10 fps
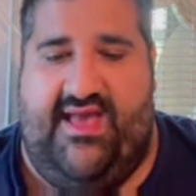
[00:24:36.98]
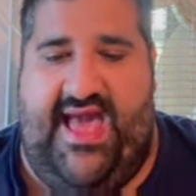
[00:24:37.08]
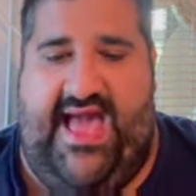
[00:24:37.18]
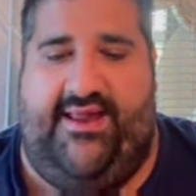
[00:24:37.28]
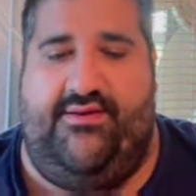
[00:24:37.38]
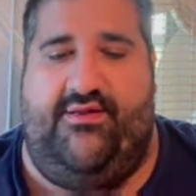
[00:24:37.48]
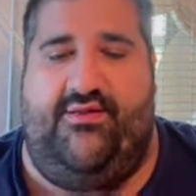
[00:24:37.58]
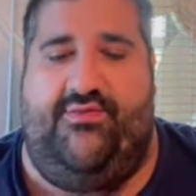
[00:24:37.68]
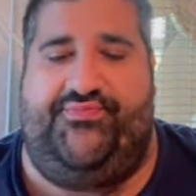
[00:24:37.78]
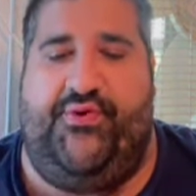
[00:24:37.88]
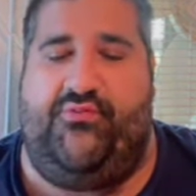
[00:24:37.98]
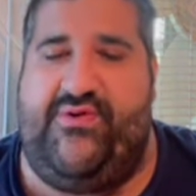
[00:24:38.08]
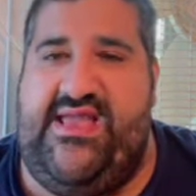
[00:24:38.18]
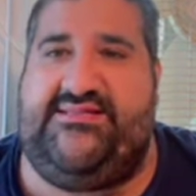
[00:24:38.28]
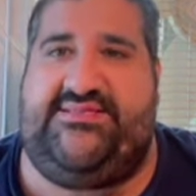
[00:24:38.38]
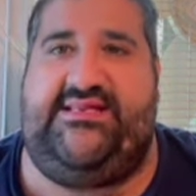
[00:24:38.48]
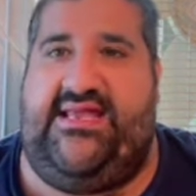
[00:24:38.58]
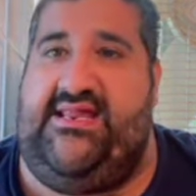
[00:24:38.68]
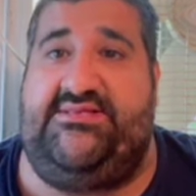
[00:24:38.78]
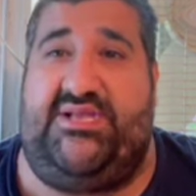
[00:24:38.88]
And the reason
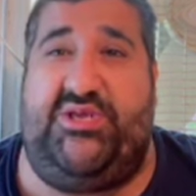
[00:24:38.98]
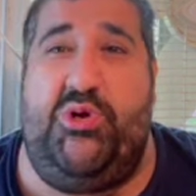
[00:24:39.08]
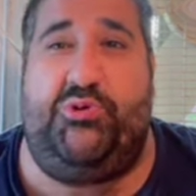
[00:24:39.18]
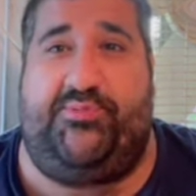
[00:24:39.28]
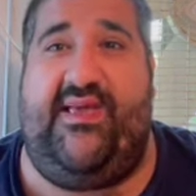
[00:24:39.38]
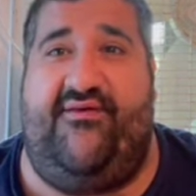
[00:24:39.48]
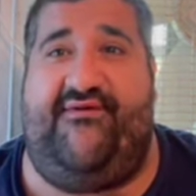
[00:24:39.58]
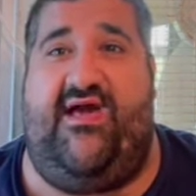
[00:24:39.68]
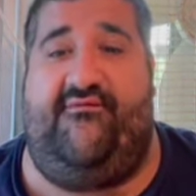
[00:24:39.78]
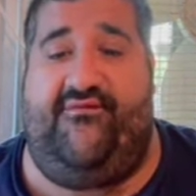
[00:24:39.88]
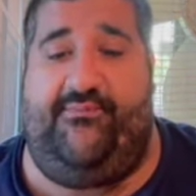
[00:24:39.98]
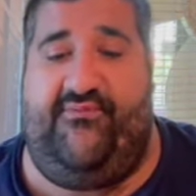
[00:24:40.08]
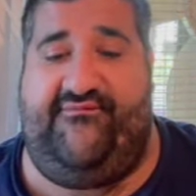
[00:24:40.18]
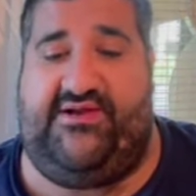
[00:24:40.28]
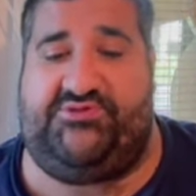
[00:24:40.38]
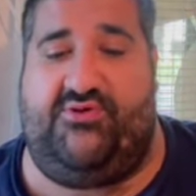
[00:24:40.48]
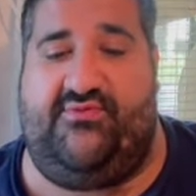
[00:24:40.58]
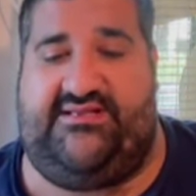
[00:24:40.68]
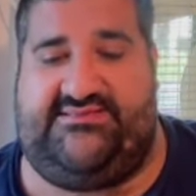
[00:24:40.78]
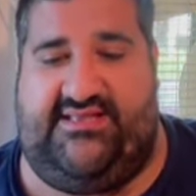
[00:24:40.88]
it is a huge main event for professional
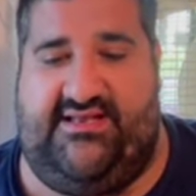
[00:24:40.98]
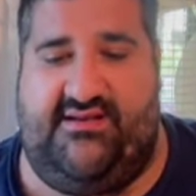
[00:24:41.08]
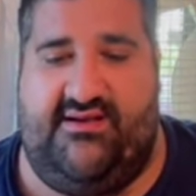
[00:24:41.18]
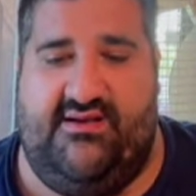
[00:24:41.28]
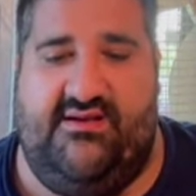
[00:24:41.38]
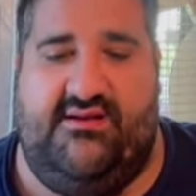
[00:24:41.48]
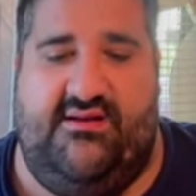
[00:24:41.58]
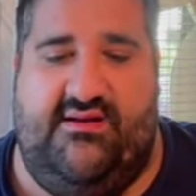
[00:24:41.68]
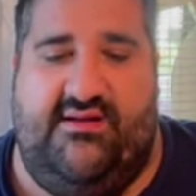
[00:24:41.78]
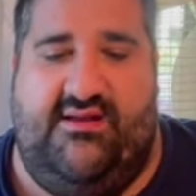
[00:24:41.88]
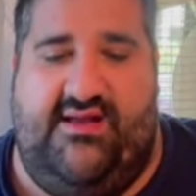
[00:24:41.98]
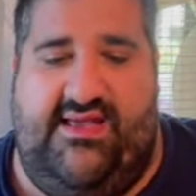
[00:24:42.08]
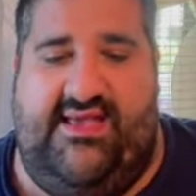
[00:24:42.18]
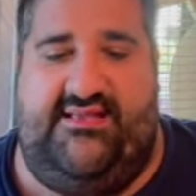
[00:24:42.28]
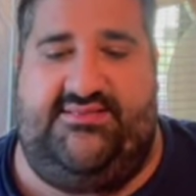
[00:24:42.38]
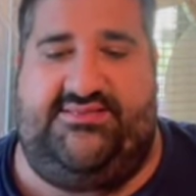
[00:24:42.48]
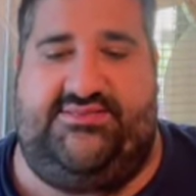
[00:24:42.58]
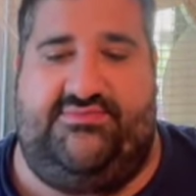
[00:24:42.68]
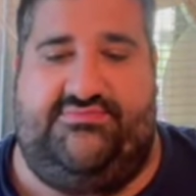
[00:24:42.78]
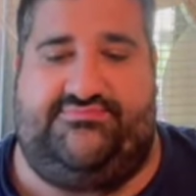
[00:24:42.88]
wrestling is